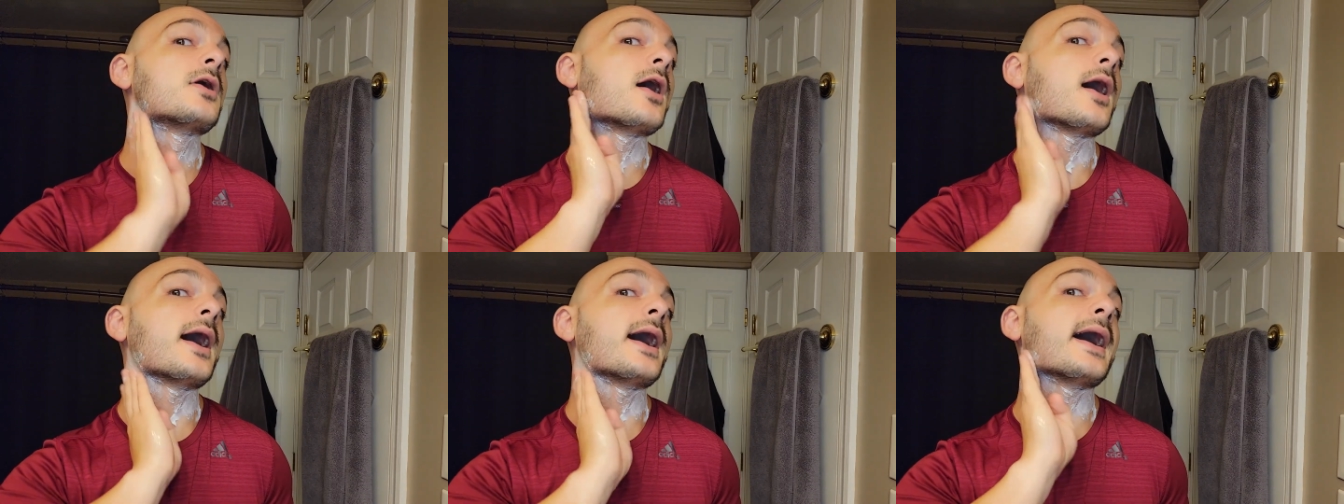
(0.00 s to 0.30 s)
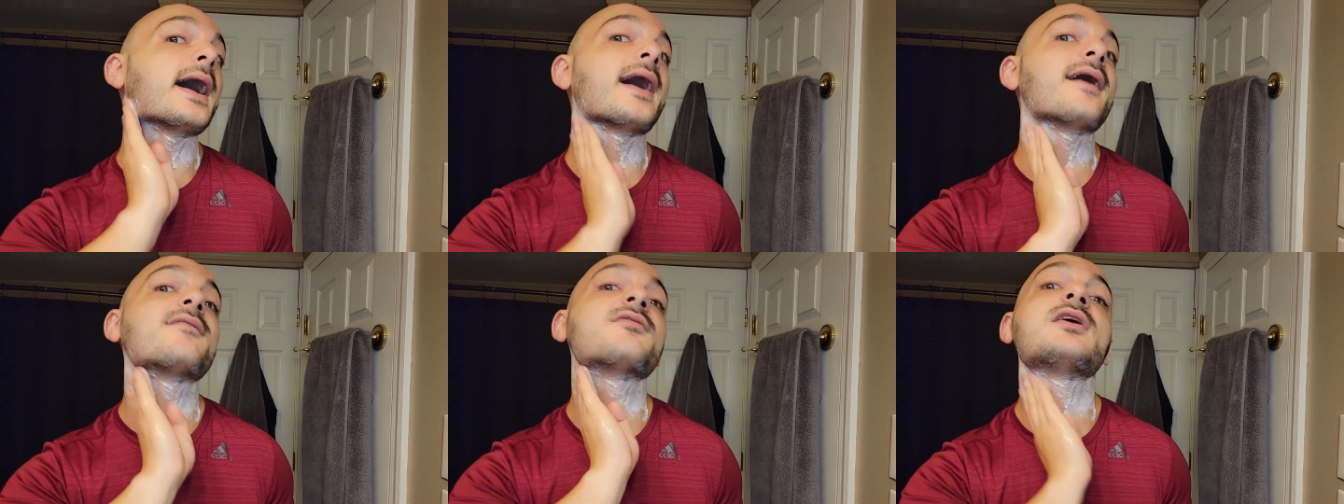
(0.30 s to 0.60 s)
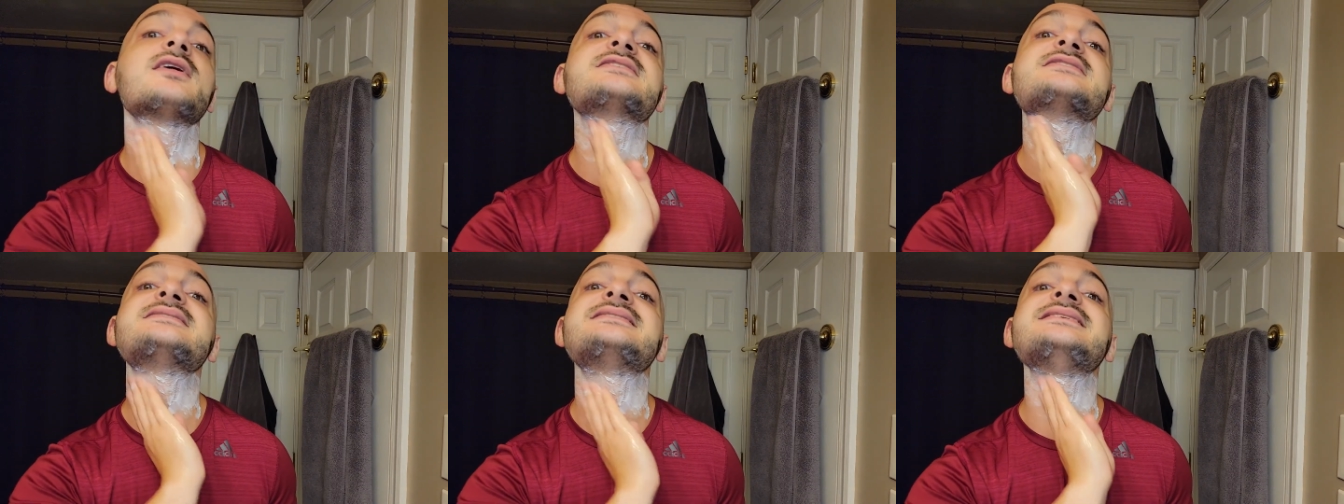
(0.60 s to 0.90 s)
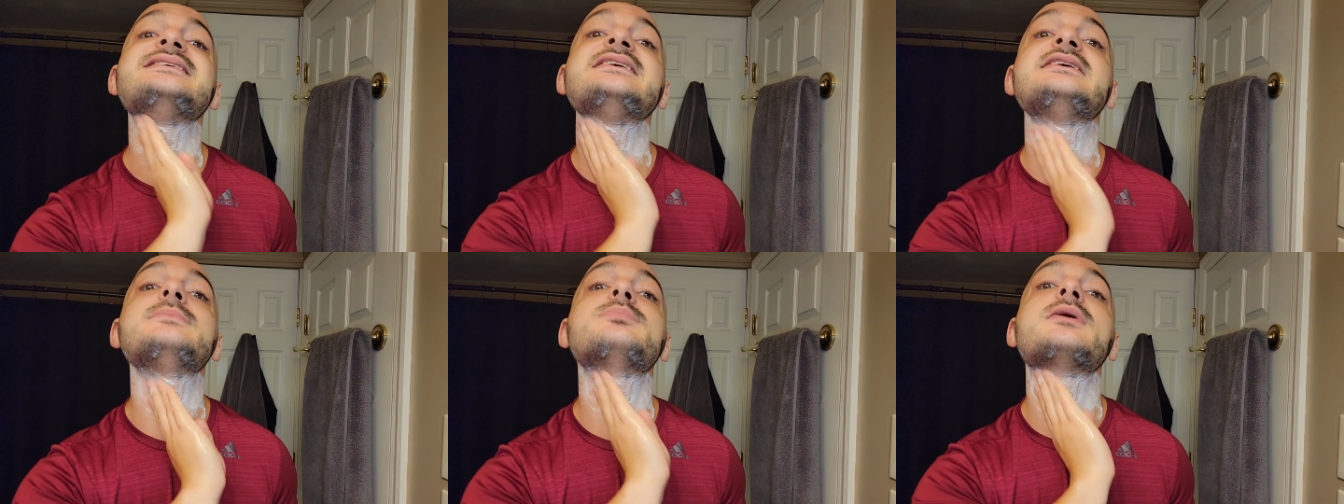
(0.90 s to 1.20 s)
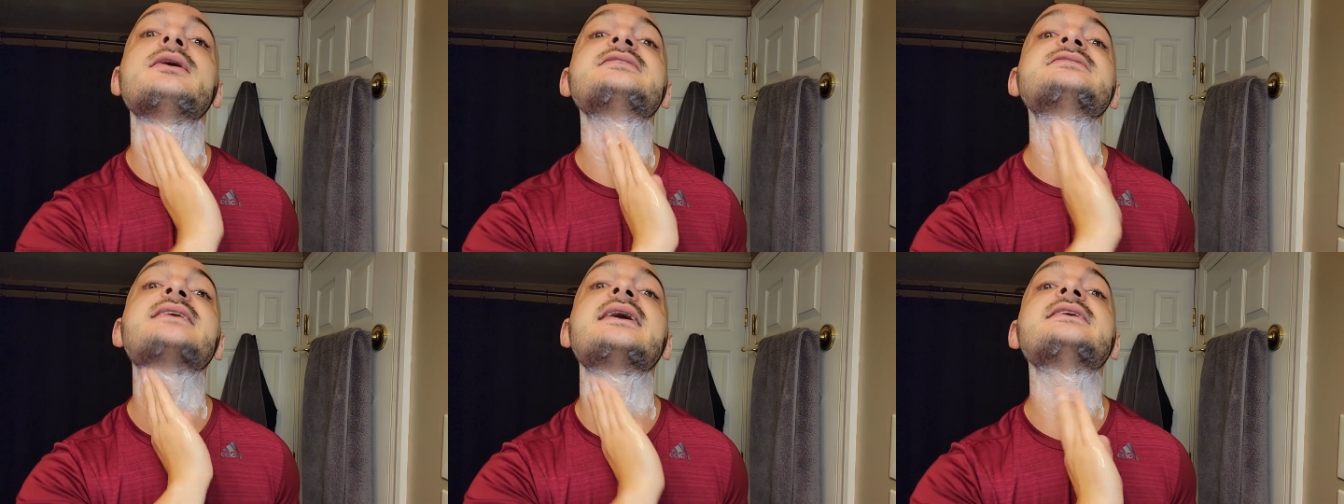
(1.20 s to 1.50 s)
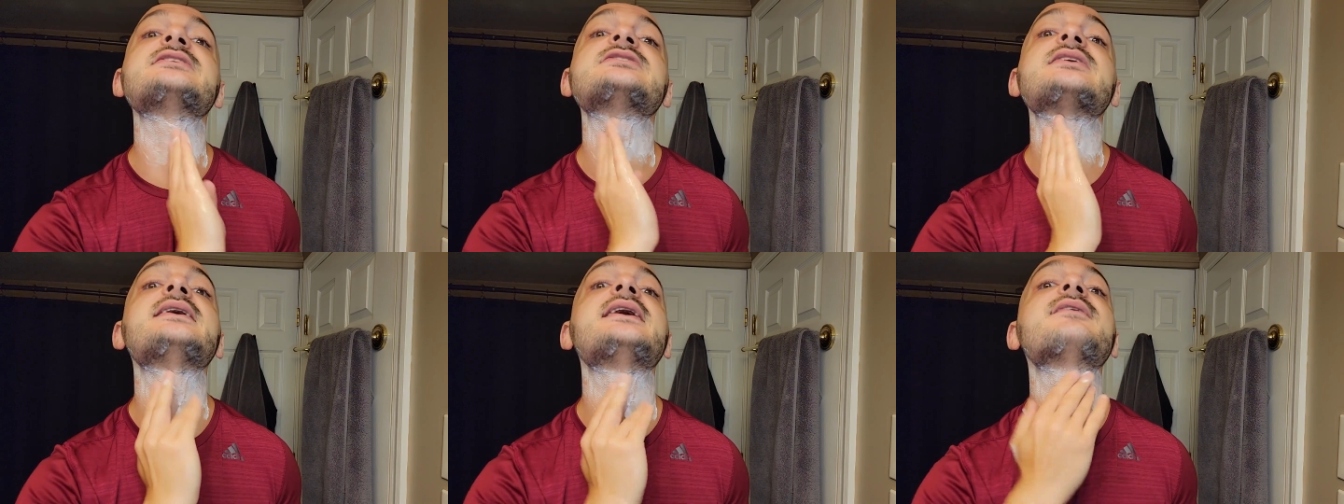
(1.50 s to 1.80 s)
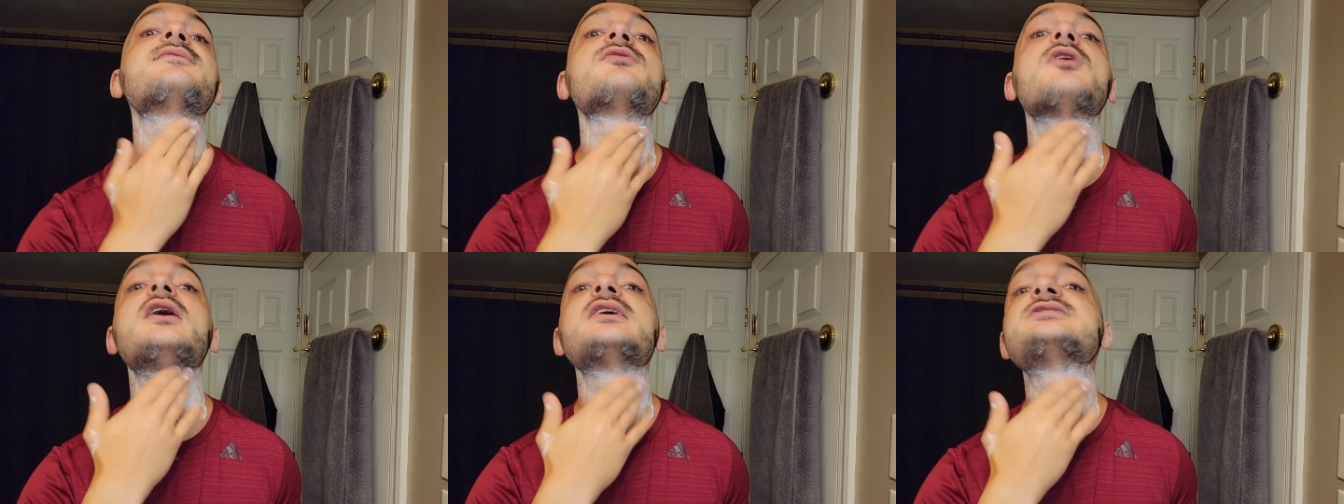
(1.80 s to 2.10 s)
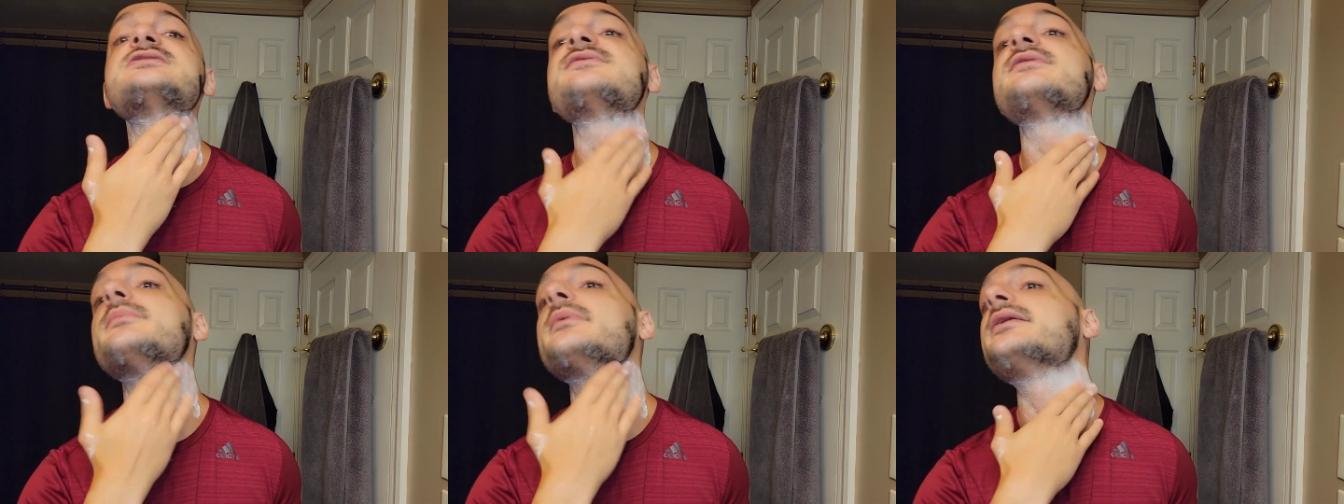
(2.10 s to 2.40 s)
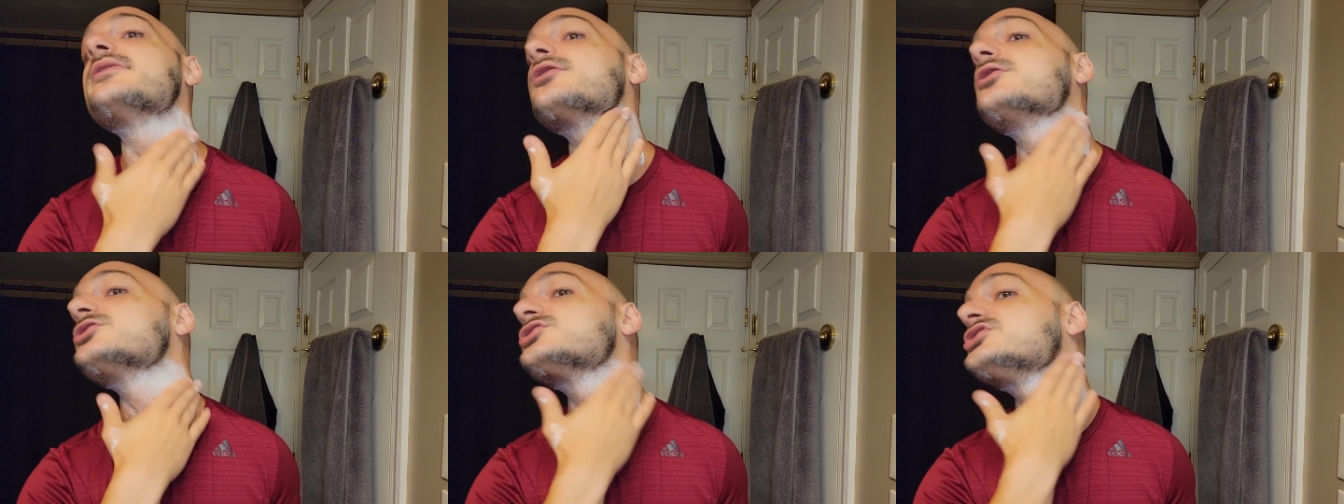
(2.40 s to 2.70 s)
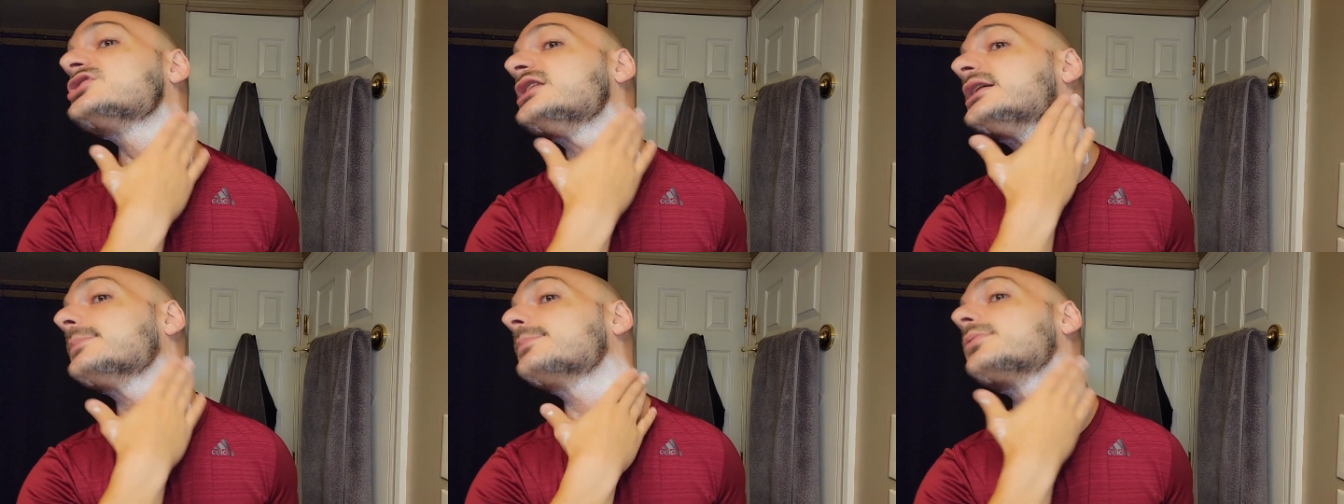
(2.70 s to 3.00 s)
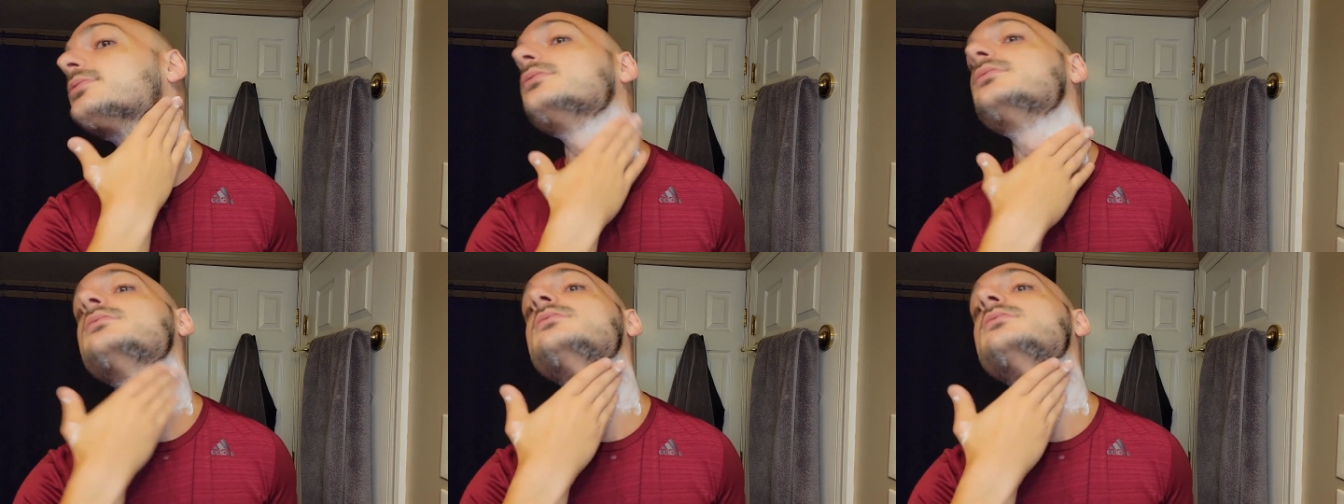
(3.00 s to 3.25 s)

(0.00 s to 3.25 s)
I have lots of DE blades, guys. I have lots of them and they're cheap.